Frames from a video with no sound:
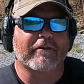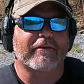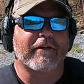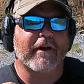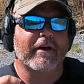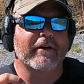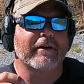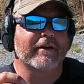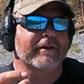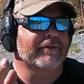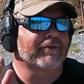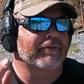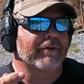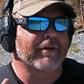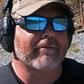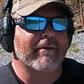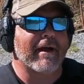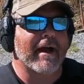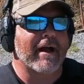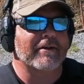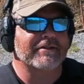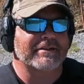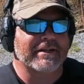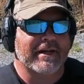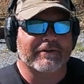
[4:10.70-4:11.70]
and firing 3
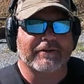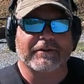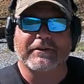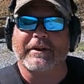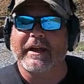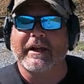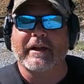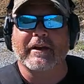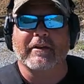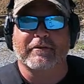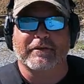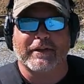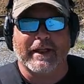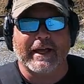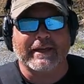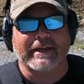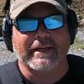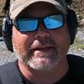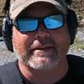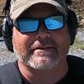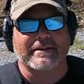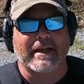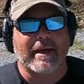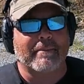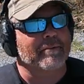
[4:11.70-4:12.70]
rounds after taking a
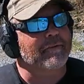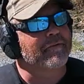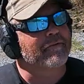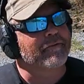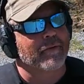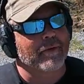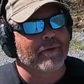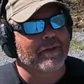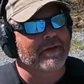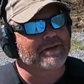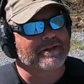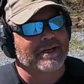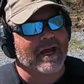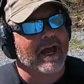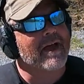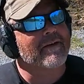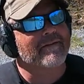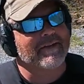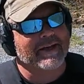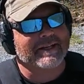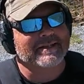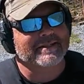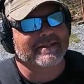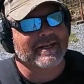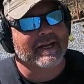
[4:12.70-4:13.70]
flanking step, and for this I
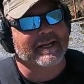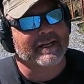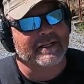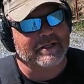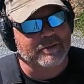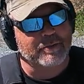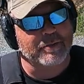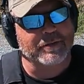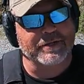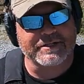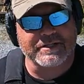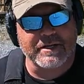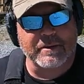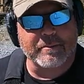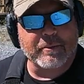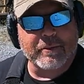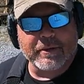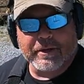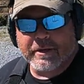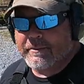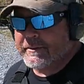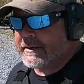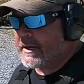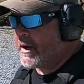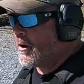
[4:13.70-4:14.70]
have 8 seconds. Pretty simple. Here we